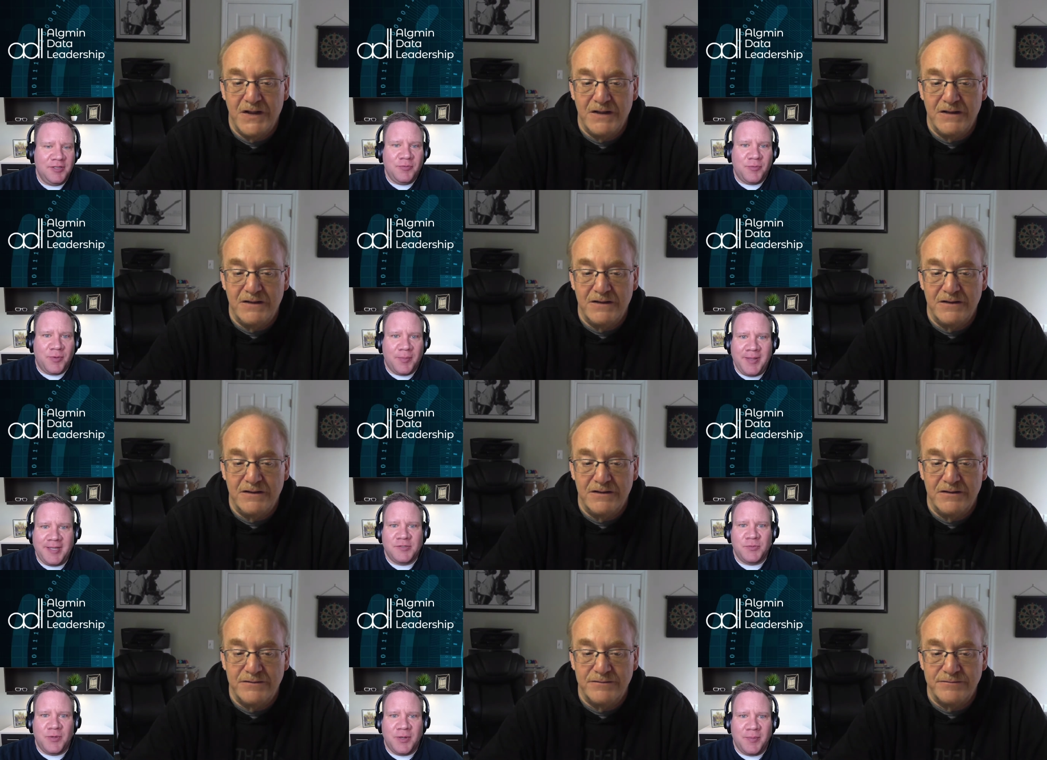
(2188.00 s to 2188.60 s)

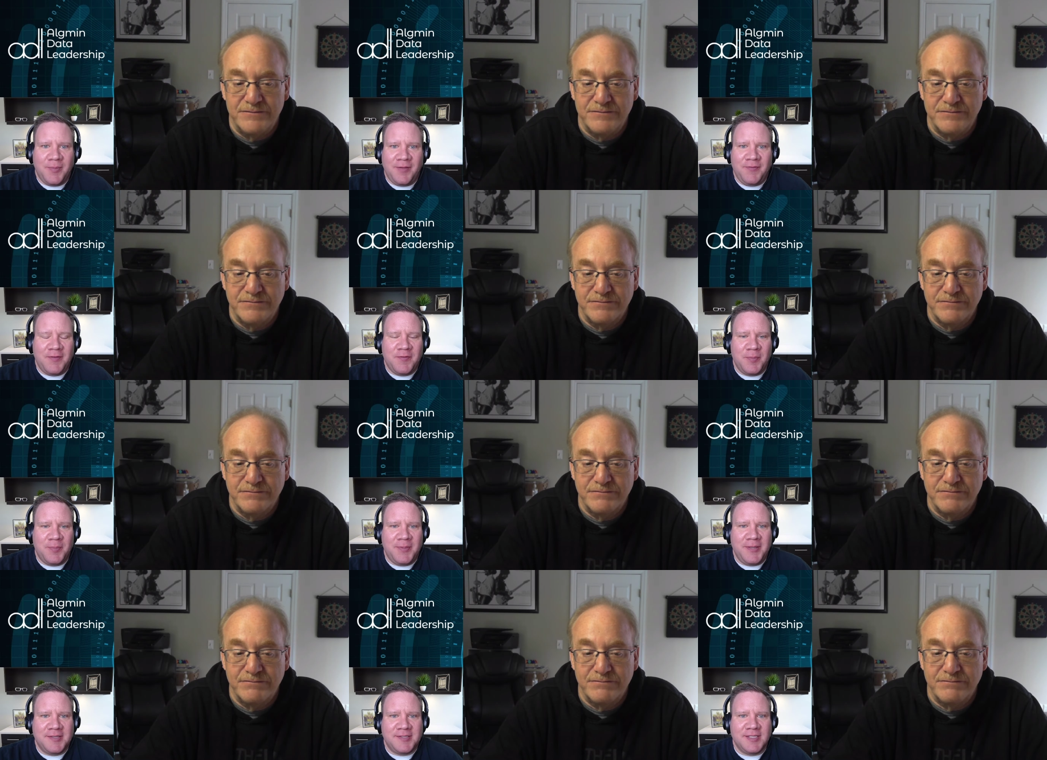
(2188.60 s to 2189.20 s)
Speaker 1: remains one of my
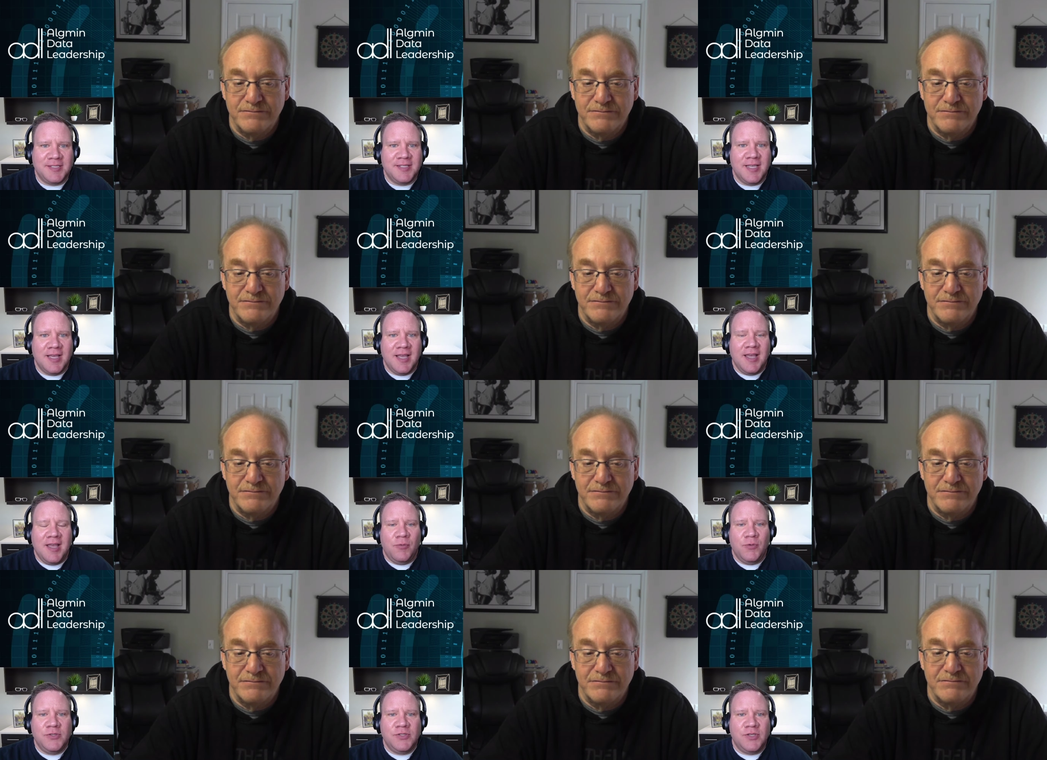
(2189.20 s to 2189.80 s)
favorite pieces,
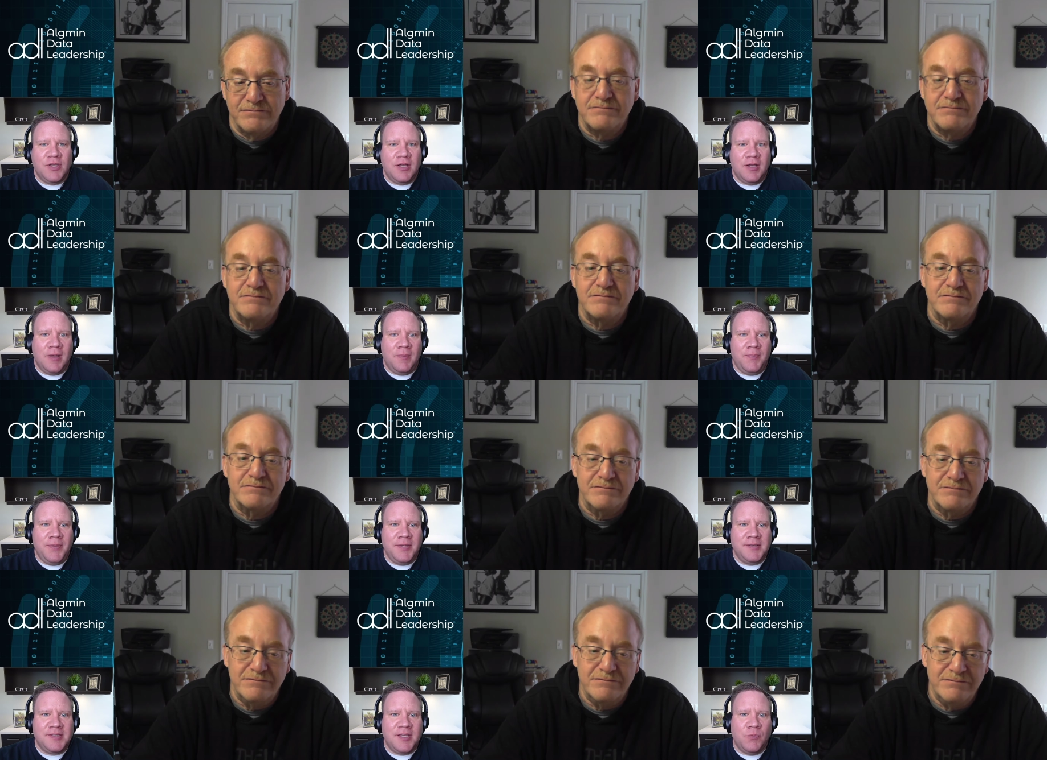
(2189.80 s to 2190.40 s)
was a
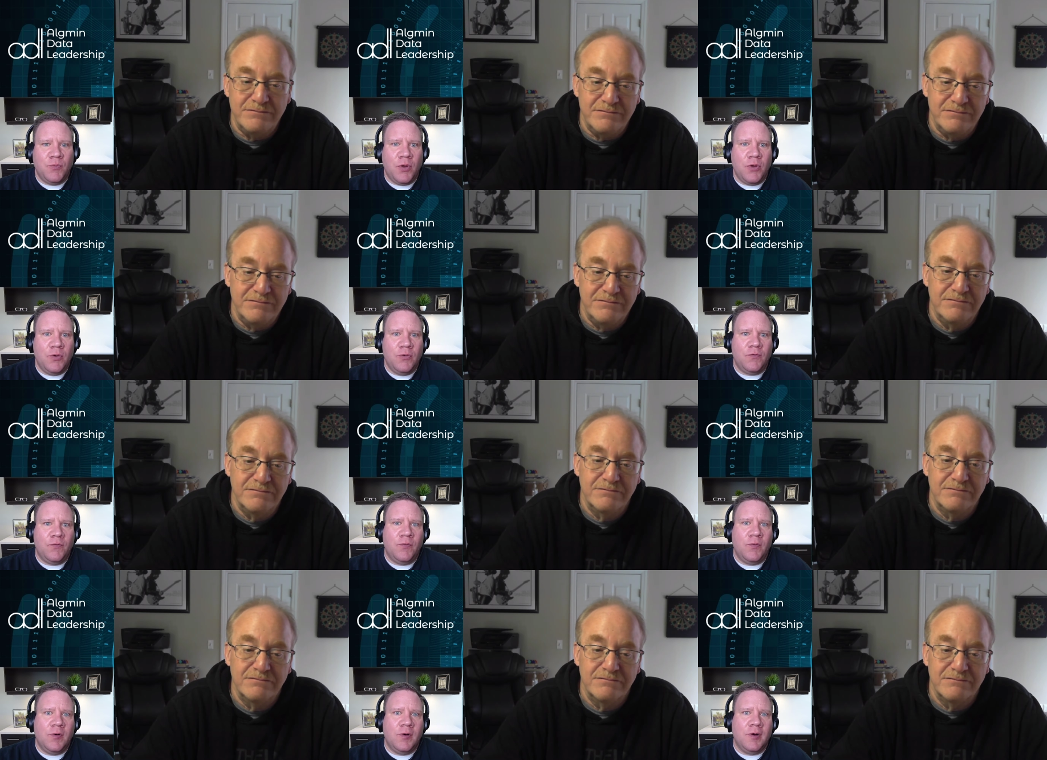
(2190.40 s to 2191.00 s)
piece I wrote
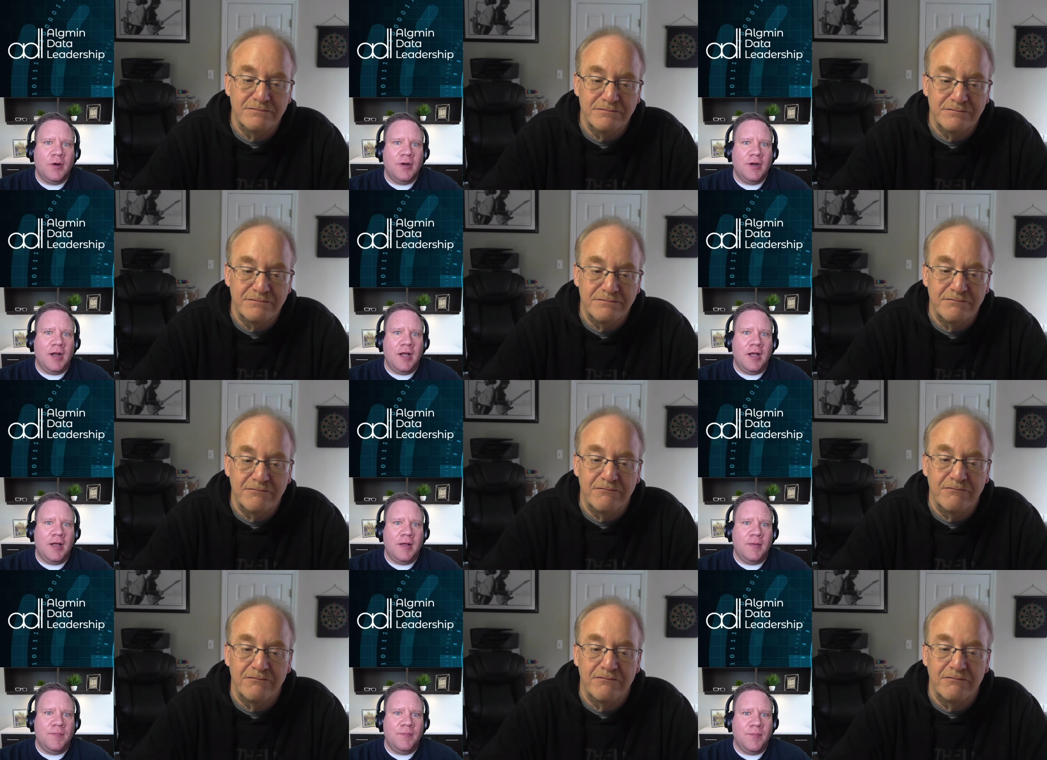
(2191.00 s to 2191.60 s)
for
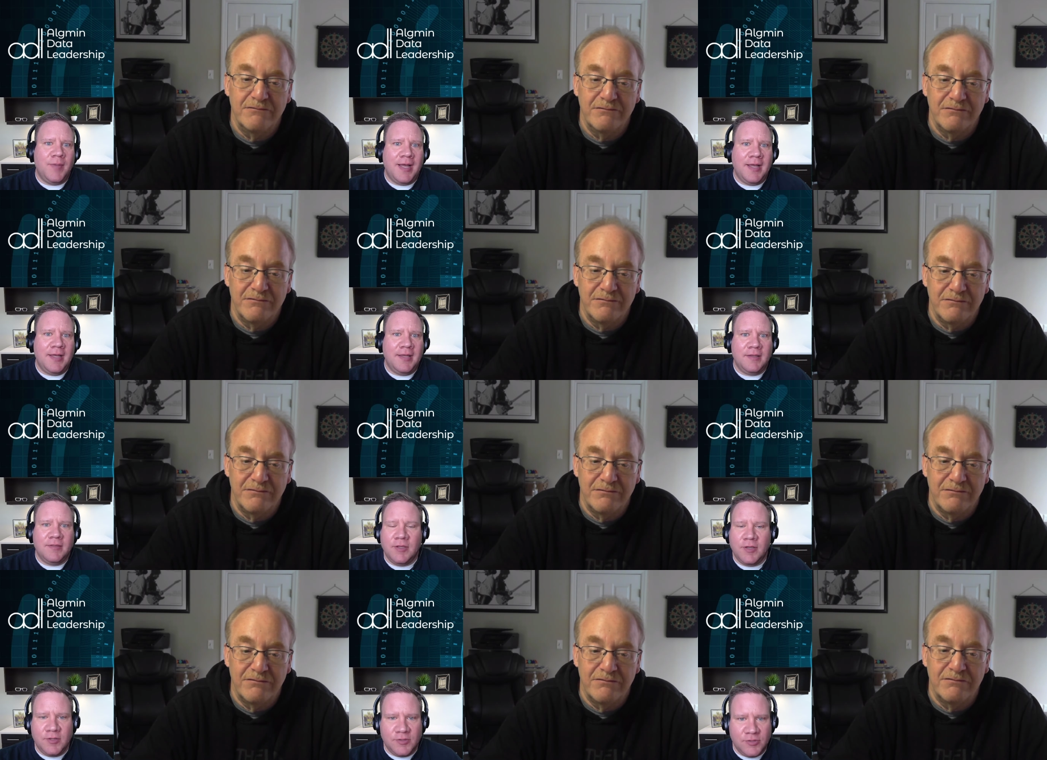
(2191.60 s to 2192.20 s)

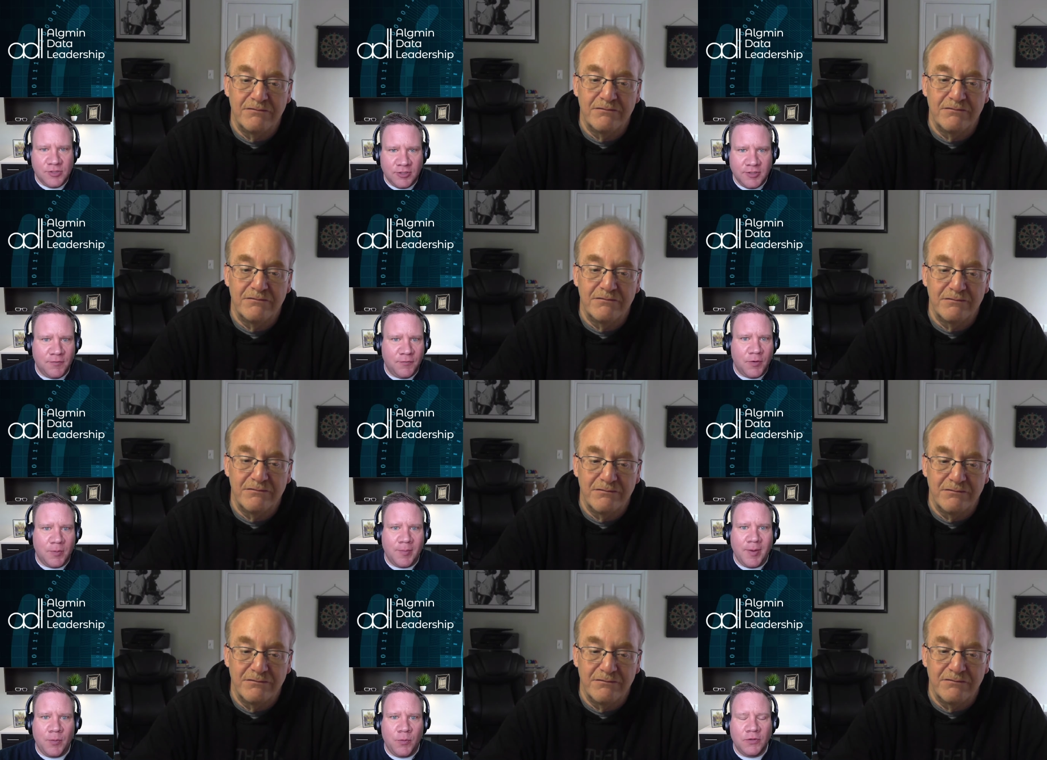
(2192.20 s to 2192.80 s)
the consulting
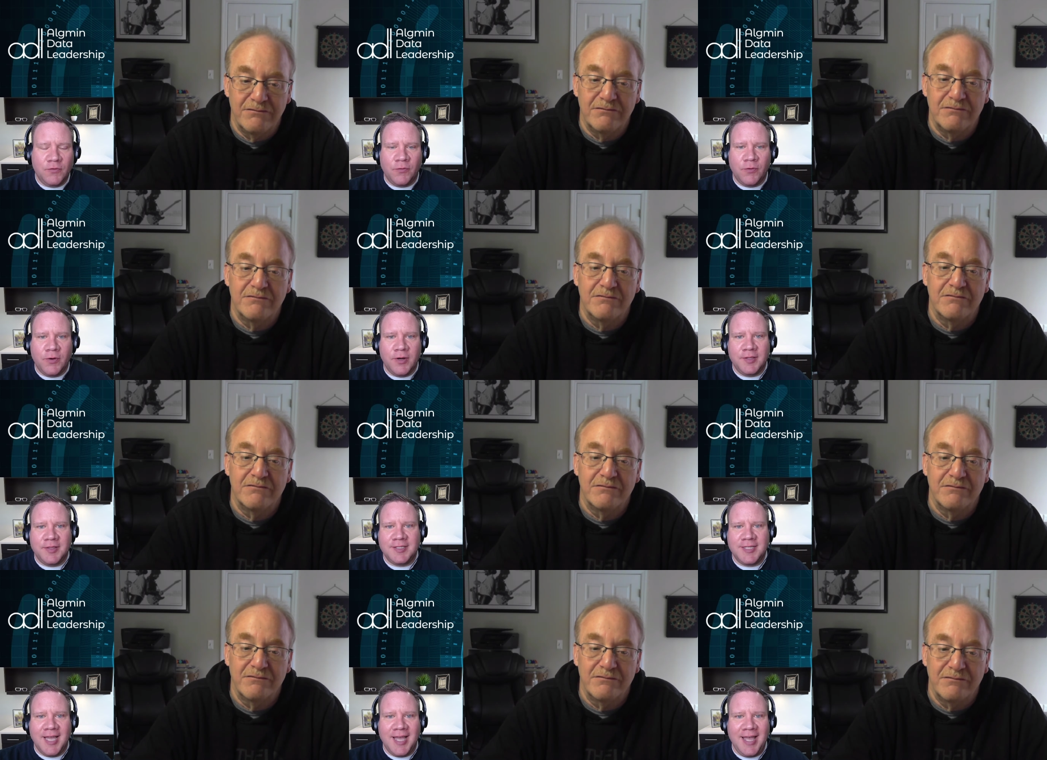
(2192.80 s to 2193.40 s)
firm I worked for at
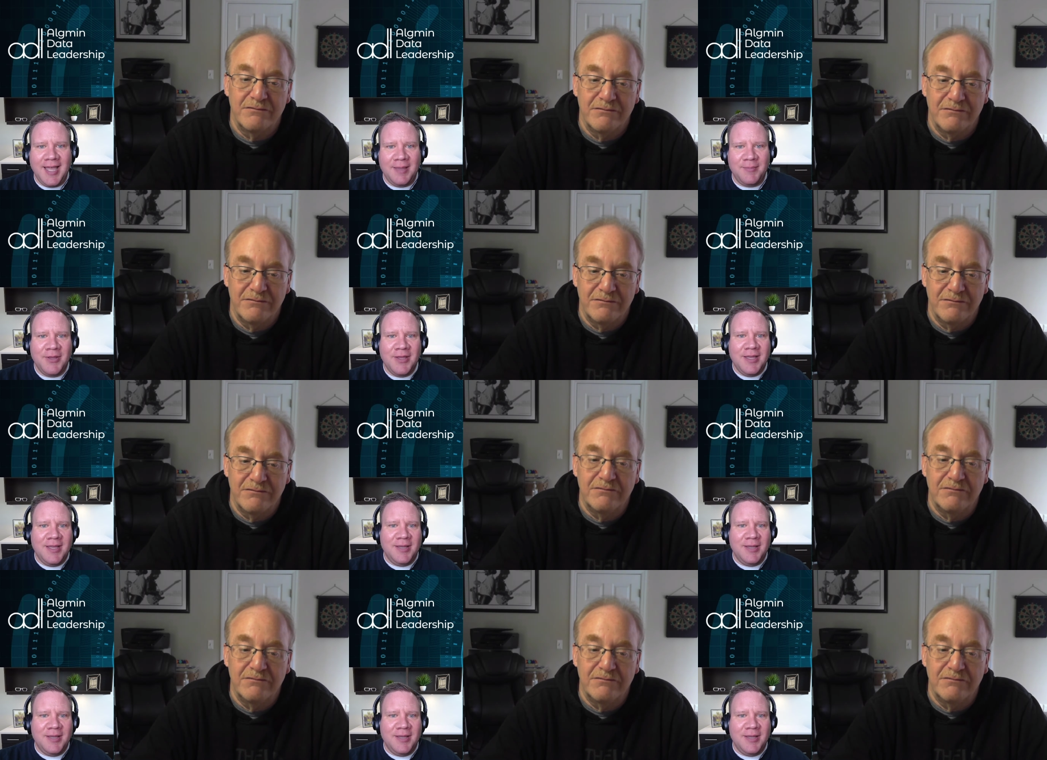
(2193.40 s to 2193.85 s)
the time. It